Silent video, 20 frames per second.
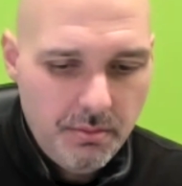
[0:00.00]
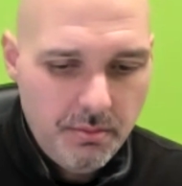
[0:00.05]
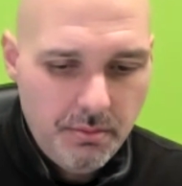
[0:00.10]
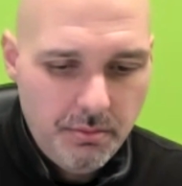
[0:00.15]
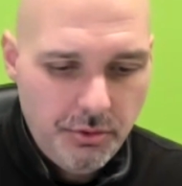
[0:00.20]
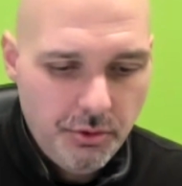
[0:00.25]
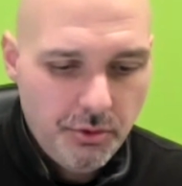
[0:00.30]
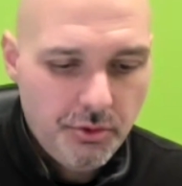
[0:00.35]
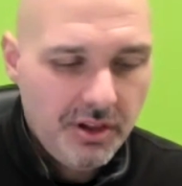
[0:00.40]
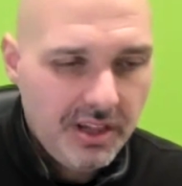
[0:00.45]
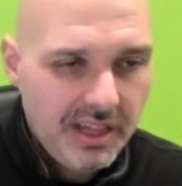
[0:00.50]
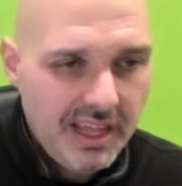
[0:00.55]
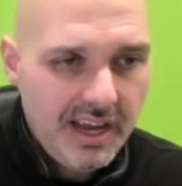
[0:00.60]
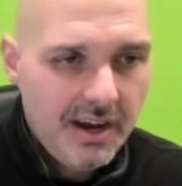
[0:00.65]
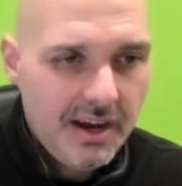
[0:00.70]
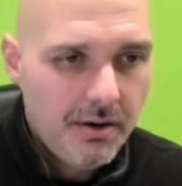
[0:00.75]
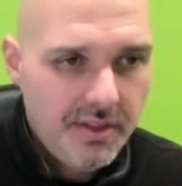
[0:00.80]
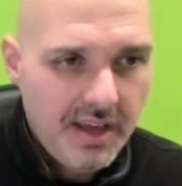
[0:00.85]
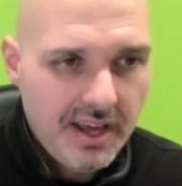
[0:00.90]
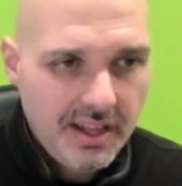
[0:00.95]
there's a
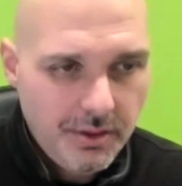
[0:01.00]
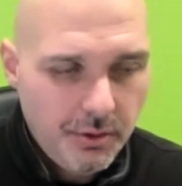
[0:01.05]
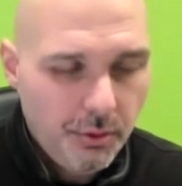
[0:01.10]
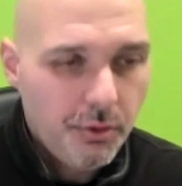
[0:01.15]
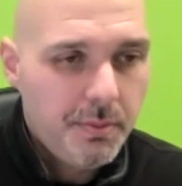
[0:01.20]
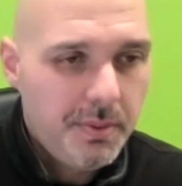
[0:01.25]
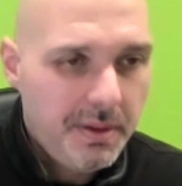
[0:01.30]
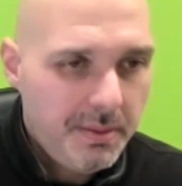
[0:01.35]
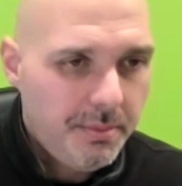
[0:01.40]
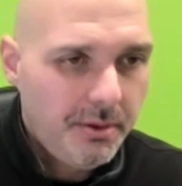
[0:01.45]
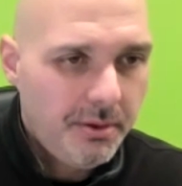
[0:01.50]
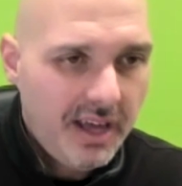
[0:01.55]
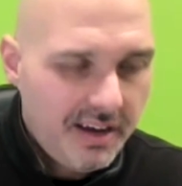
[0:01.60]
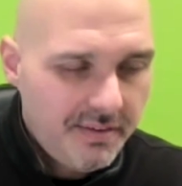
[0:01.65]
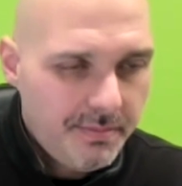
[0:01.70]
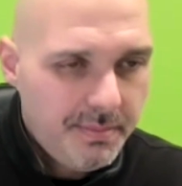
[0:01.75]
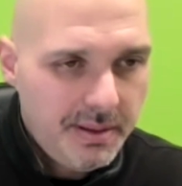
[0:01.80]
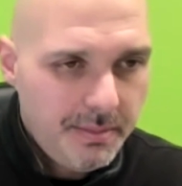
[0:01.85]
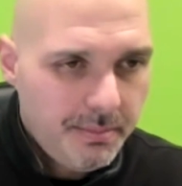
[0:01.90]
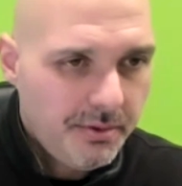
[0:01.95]
layer that those people
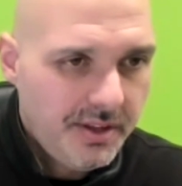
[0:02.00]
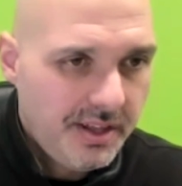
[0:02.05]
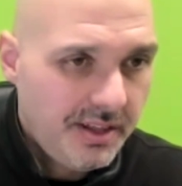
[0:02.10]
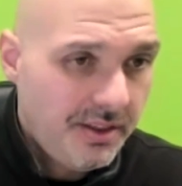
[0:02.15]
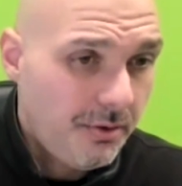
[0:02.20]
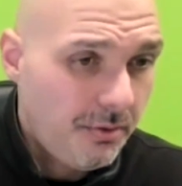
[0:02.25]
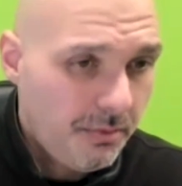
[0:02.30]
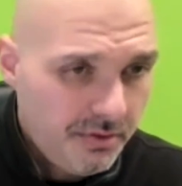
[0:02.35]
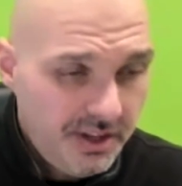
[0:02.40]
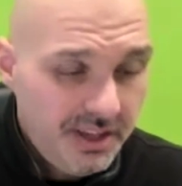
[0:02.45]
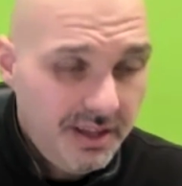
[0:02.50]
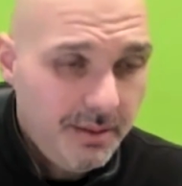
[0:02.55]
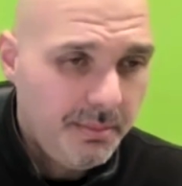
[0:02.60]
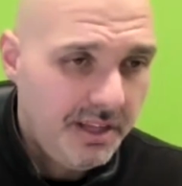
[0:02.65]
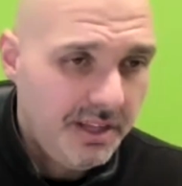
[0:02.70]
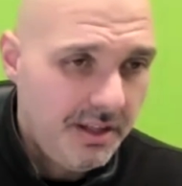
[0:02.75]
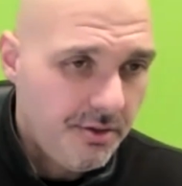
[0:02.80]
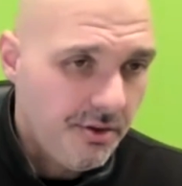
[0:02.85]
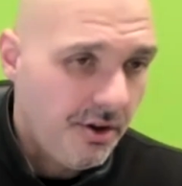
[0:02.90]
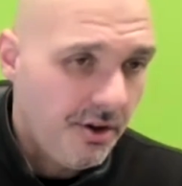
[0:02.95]
have people that their team
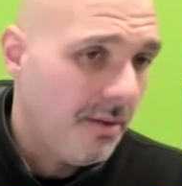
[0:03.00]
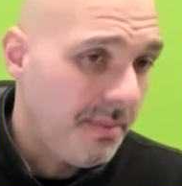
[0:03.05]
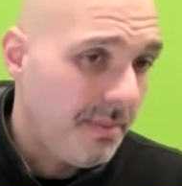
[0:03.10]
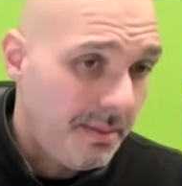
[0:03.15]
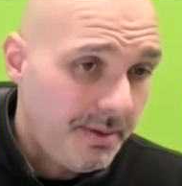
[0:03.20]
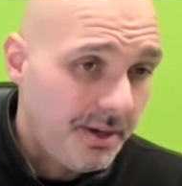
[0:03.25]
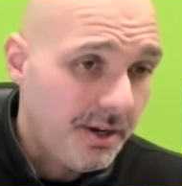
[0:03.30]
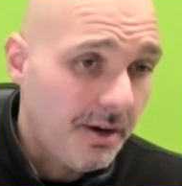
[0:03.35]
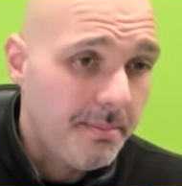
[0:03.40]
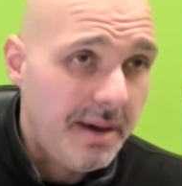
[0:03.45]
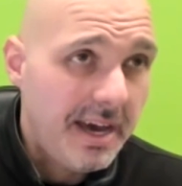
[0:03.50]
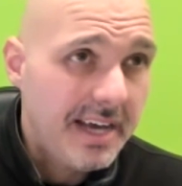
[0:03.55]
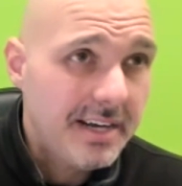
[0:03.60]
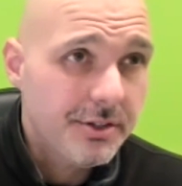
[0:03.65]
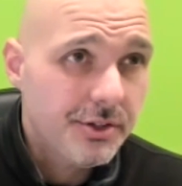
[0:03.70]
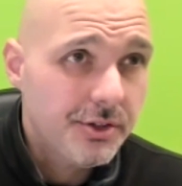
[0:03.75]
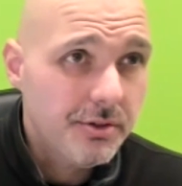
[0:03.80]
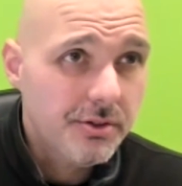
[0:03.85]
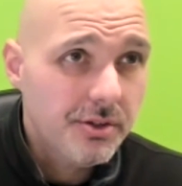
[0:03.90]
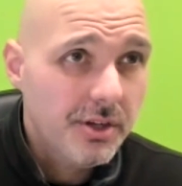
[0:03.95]
leads on, maybe not
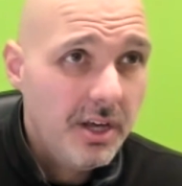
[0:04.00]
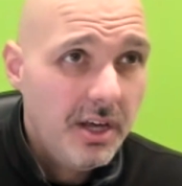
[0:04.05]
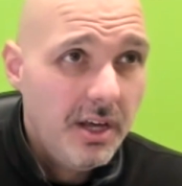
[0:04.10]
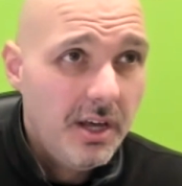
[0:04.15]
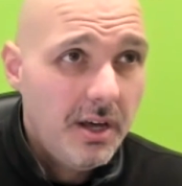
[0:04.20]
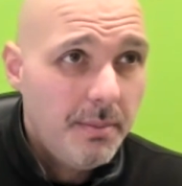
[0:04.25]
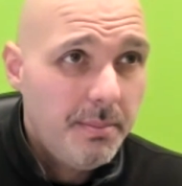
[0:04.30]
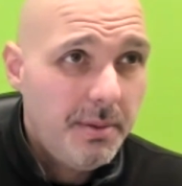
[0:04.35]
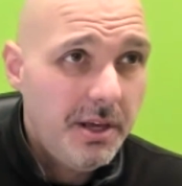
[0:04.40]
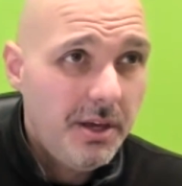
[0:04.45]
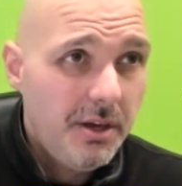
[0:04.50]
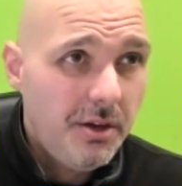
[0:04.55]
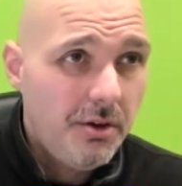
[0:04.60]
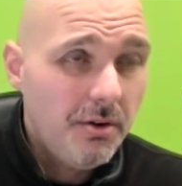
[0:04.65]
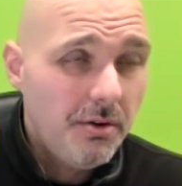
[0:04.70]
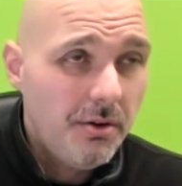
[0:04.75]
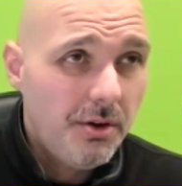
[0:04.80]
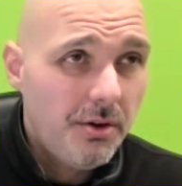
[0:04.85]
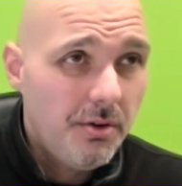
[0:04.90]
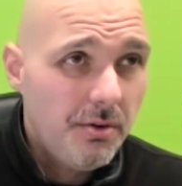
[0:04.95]
managers, but
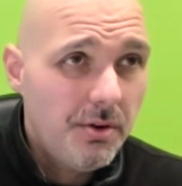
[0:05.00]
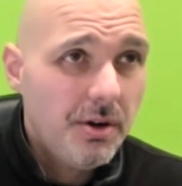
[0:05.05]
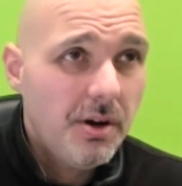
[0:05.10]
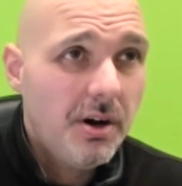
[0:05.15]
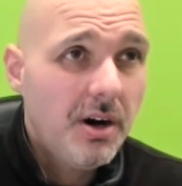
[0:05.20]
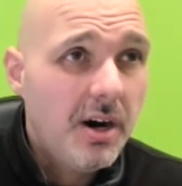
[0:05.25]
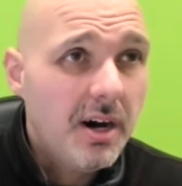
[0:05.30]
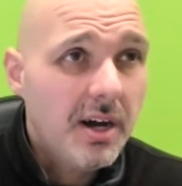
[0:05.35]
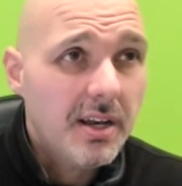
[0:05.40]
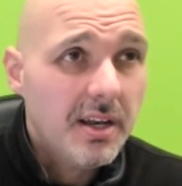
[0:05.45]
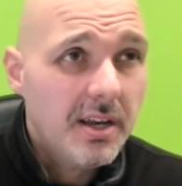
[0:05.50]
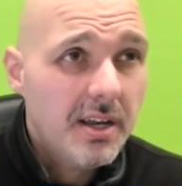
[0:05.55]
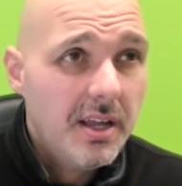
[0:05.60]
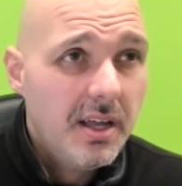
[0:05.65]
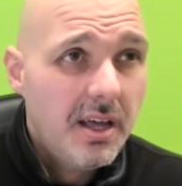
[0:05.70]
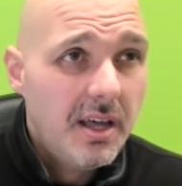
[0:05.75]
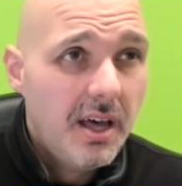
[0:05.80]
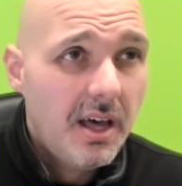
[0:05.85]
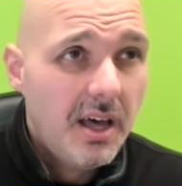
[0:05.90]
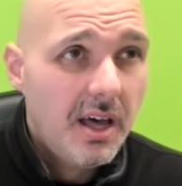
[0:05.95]
you're not
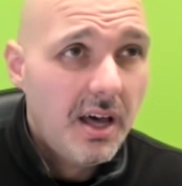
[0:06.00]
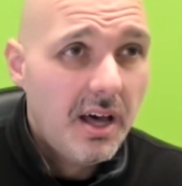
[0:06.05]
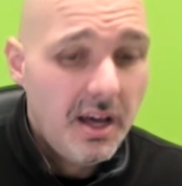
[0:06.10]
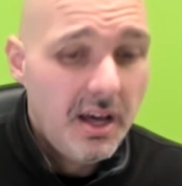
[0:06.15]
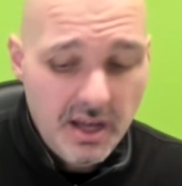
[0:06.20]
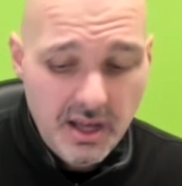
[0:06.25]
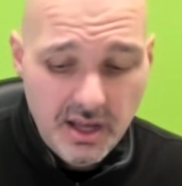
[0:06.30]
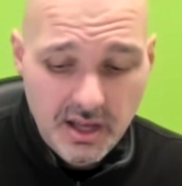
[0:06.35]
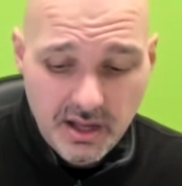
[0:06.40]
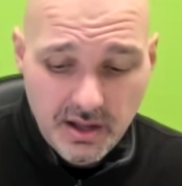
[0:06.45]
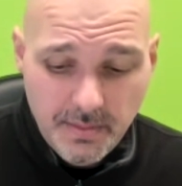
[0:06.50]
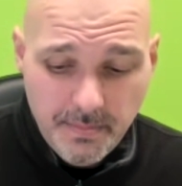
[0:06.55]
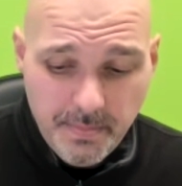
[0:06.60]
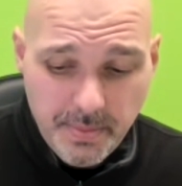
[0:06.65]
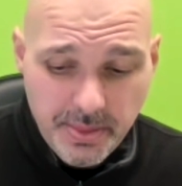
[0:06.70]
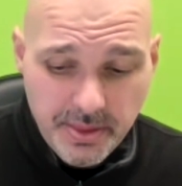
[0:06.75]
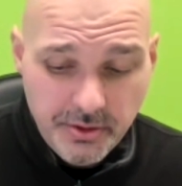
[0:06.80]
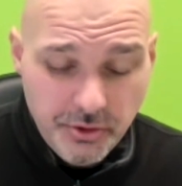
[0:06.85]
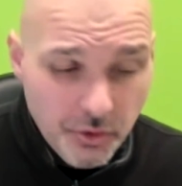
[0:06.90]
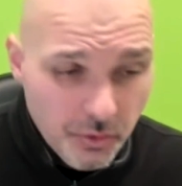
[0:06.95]

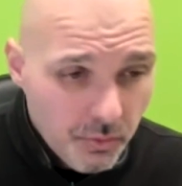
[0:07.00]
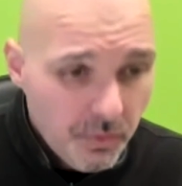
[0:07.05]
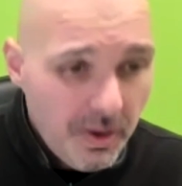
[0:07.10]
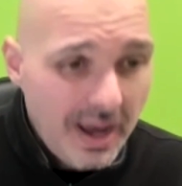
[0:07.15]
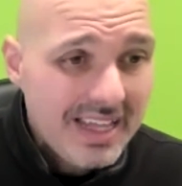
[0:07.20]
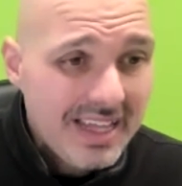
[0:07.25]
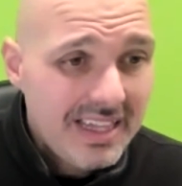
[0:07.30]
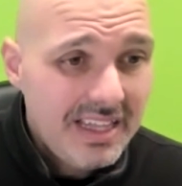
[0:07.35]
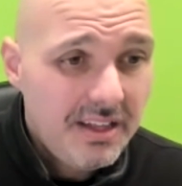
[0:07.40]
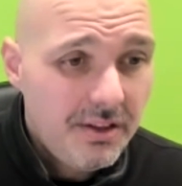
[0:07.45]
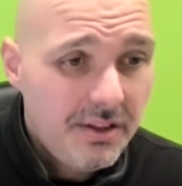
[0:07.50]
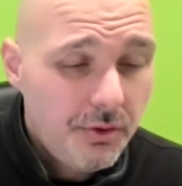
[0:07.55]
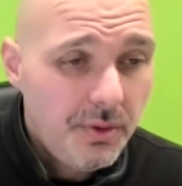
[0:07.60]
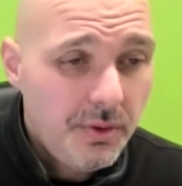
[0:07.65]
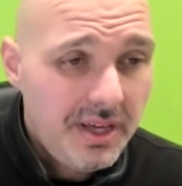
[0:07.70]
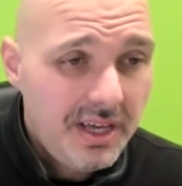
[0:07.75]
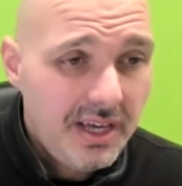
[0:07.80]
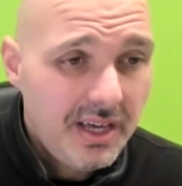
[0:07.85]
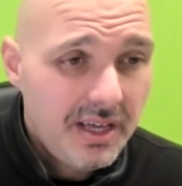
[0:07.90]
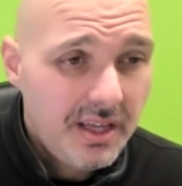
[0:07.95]
directly
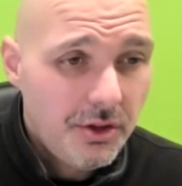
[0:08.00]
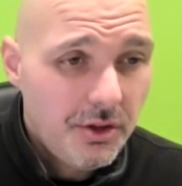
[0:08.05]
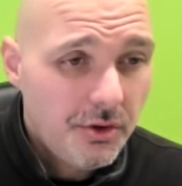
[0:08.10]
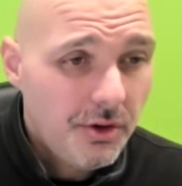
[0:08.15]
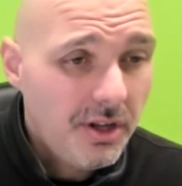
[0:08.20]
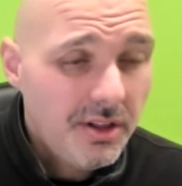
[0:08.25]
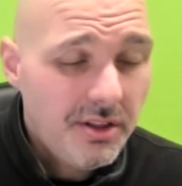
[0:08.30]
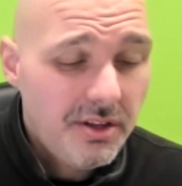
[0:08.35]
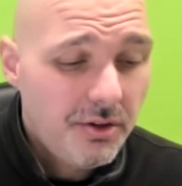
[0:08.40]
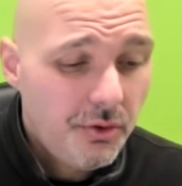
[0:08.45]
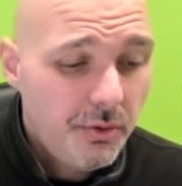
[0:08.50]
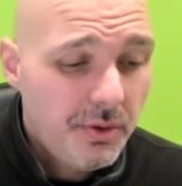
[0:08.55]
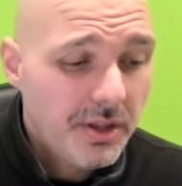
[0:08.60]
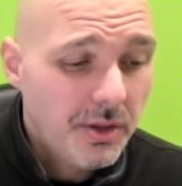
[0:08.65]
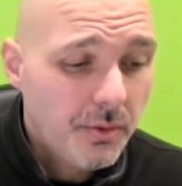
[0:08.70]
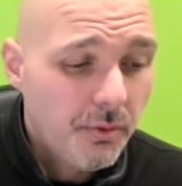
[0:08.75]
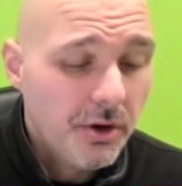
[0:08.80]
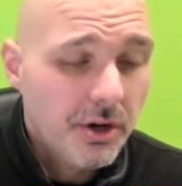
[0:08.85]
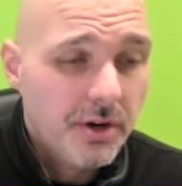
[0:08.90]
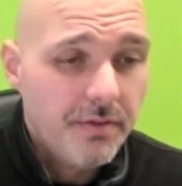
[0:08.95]
doing
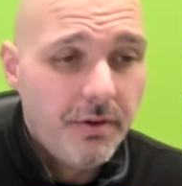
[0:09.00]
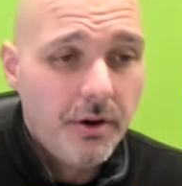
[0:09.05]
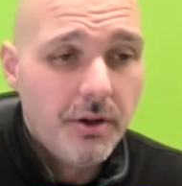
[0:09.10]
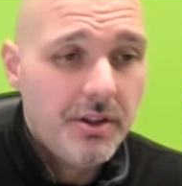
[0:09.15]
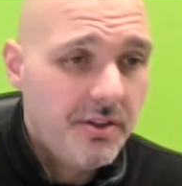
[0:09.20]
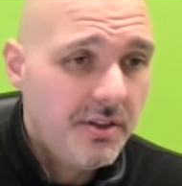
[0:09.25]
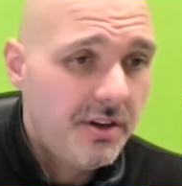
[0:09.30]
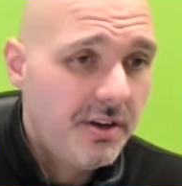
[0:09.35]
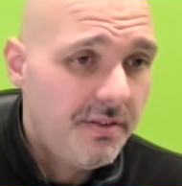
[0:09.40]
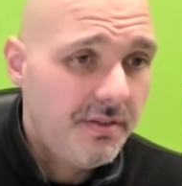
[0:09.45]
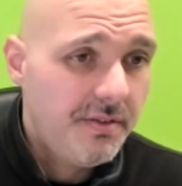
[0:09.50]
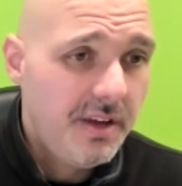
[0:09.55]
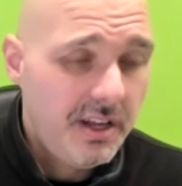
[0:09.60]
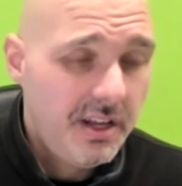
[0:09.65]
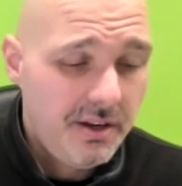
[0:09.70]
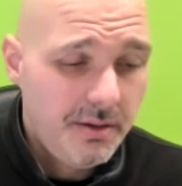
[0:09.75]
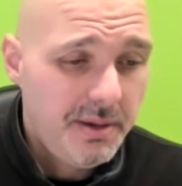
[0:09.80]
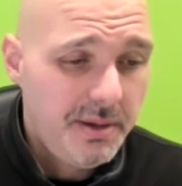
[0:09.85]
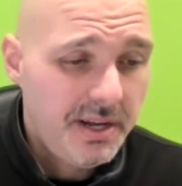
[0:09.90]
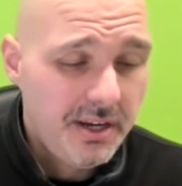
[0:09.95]
the work of all these
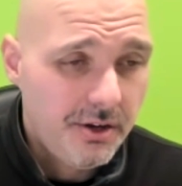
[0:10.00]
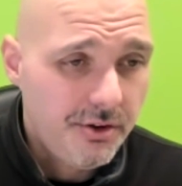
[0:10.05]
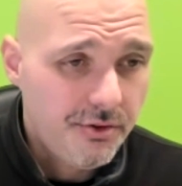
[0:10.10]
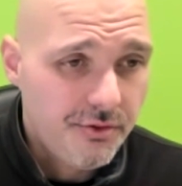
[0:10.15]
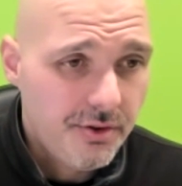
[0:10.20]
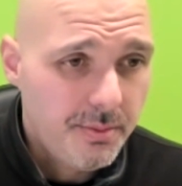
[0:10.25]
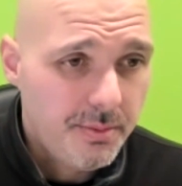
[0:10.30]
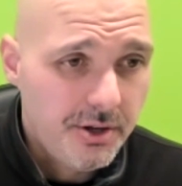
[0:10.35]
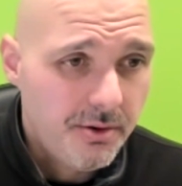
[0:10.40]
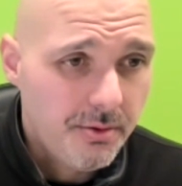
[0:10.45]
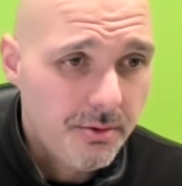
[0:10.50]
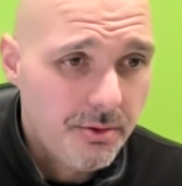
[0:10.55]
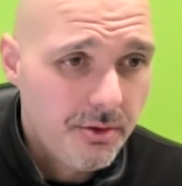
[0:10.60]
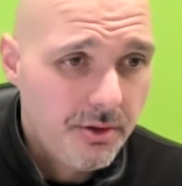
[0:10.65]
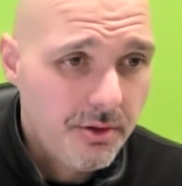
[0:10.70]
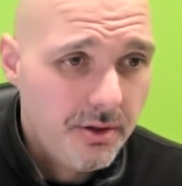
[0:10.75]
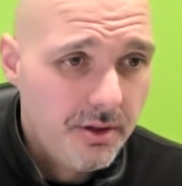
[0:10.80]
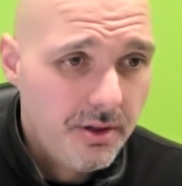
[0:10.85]
independent contributors.